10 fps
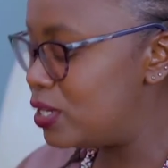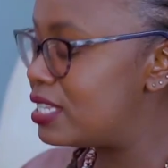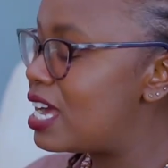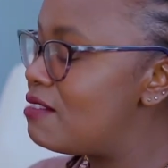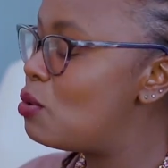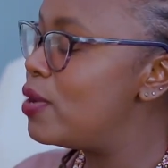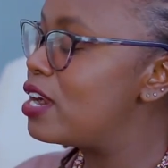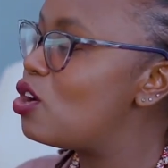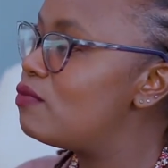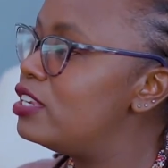you discover
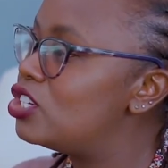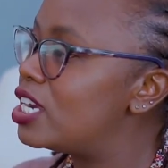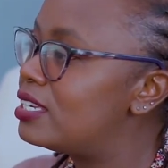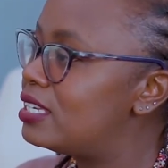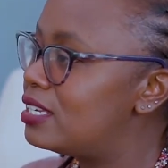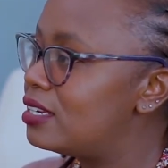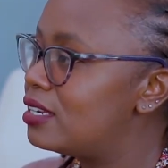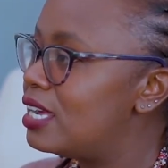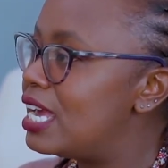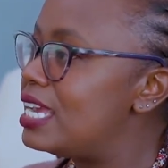when COVID checked in,
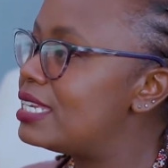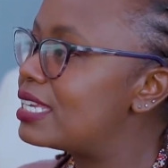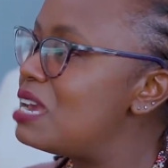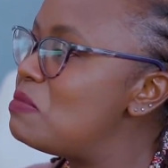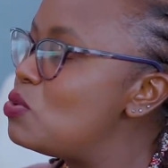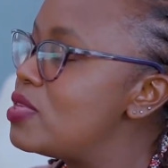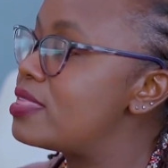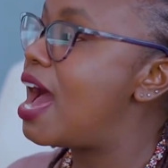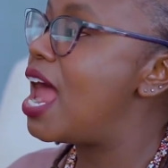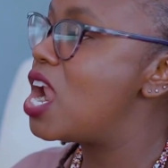it came in with
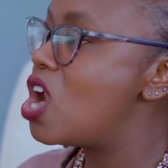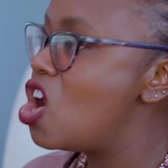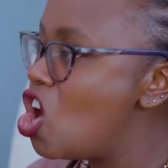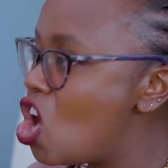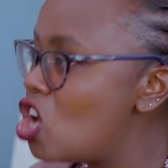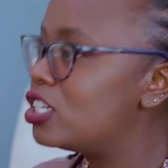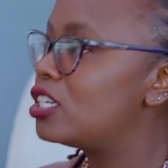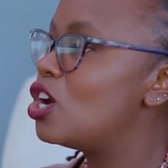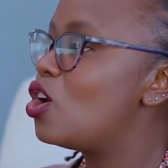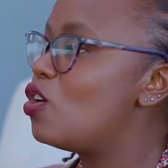a lot
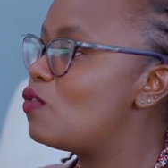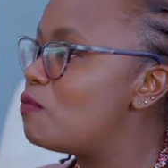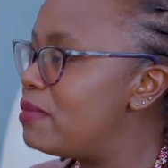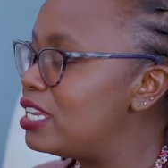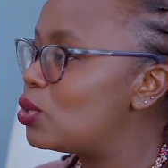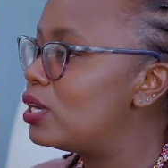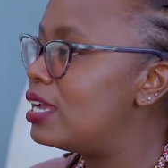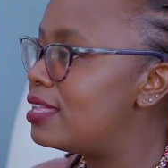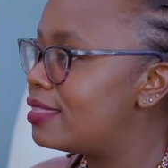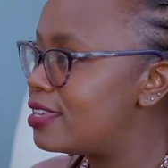of mental
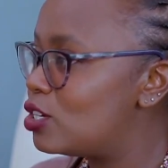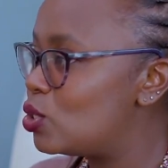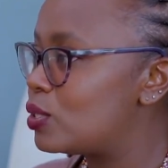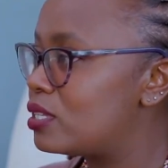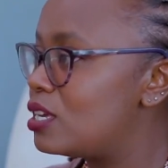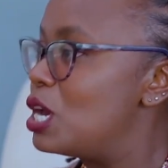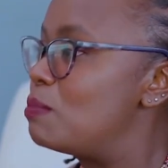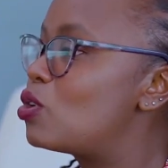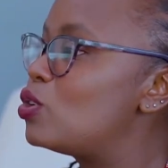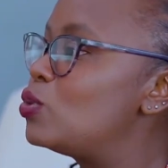health issues,
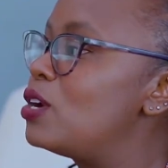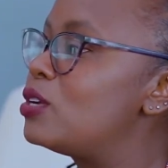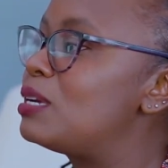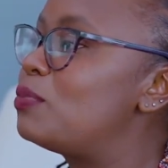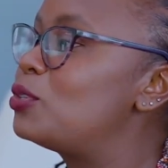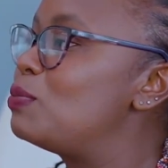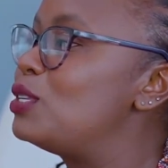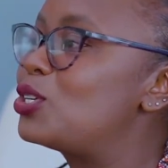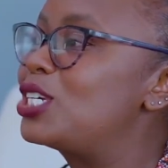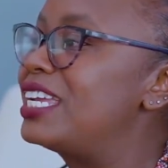because we're not supposed to be
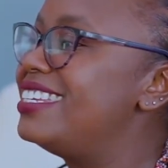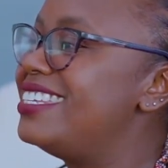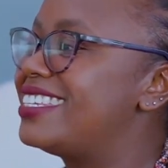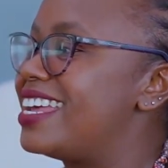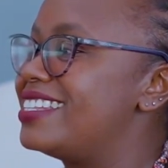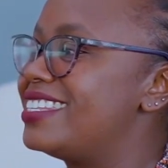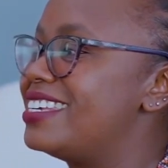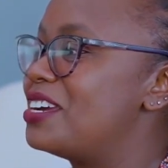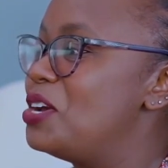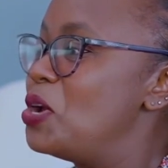socially
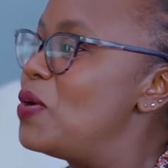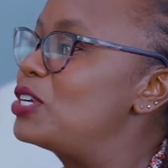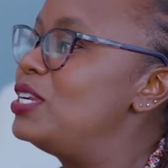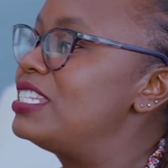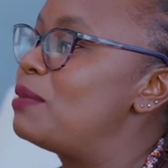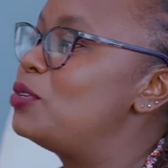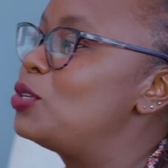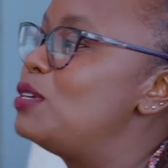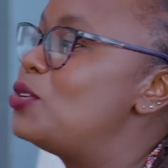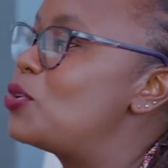distancing. We're actually supposed
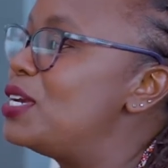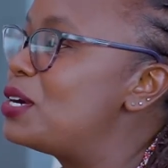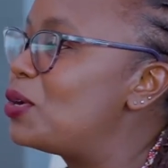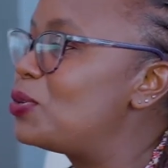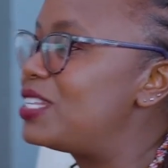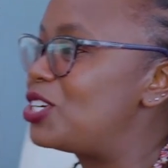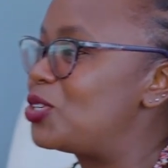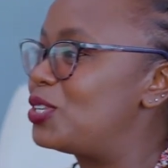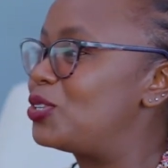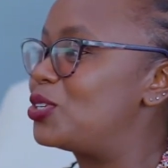to be drawing closer
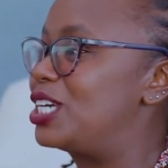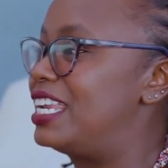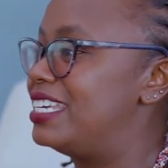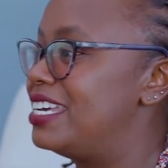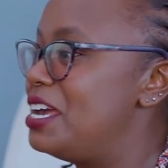socially.